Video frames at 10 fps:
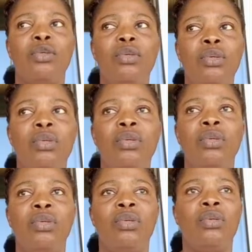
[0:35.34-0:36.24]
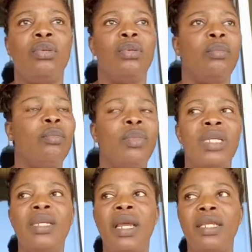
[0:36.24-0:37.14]
through
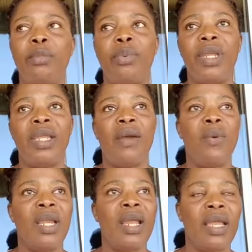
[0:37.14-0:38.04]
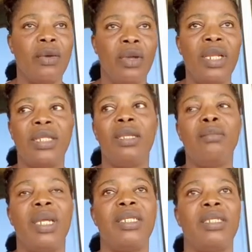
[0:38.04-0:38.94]
midnight prayer, when I connected
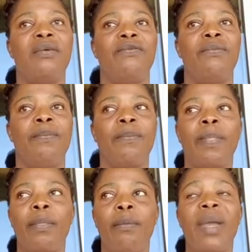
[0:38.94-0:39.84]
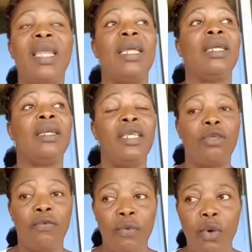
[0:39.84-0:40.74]
myself, by the
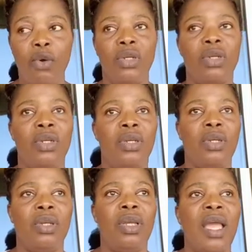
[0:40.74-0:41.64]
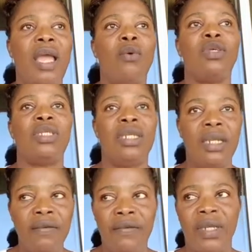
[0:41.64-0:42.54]
grace of God, I was
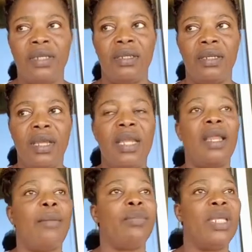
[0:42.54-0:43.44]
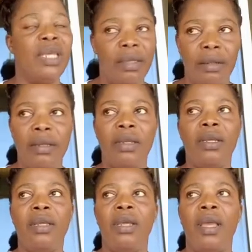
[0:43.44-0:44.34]
delivered and I'm healed.
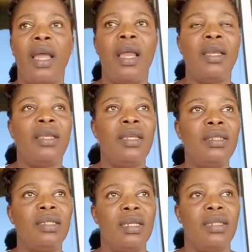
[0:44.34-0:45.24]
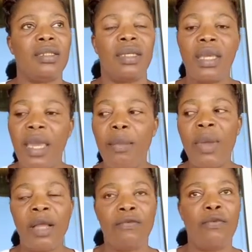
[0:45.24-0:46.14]
An incense
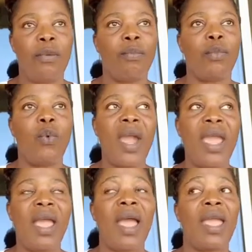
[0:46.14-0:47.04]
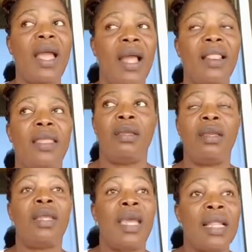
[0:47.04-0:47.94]
came out from where I had
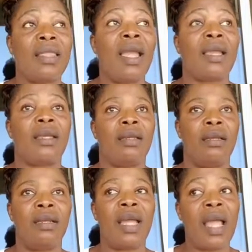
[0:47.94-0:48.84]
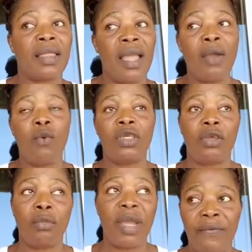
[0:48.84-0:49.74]
the attack. The attack was
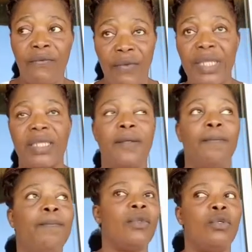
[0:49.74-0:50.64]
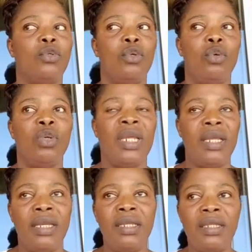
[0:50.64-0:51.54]
on my feet. So the
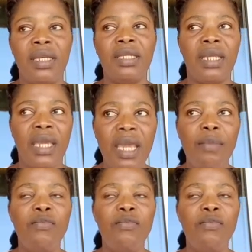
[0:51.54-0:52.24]
incense came